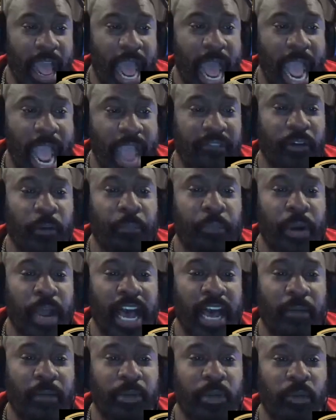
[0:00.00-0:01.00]
have a
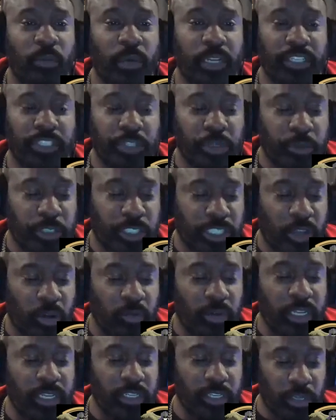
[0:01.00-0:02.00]
problem with you
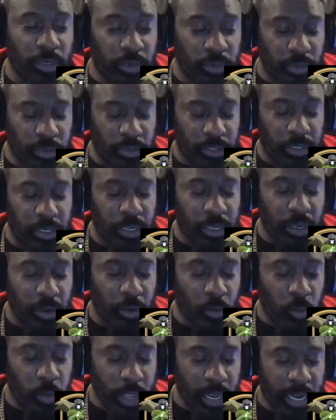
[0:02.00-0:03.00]
Sony dudes
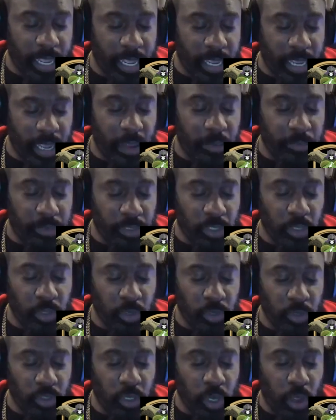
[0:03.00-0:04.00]
when it comes
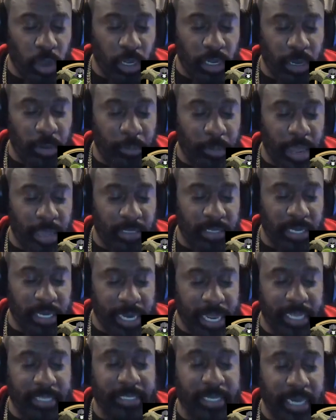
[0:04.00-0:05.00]
to talking about the
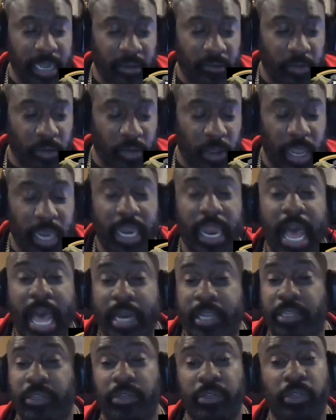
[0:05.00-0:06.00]
next level. A
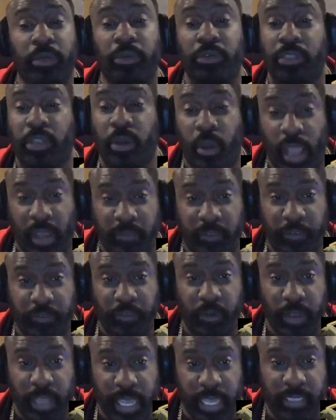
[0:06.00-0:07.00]
lot of you dudes don't have a
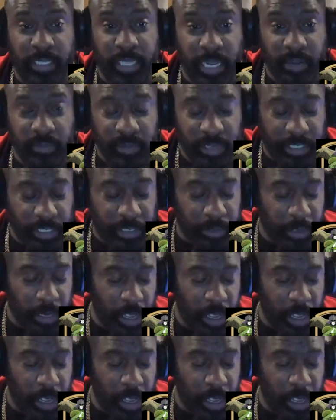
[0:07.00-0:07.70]
4K television,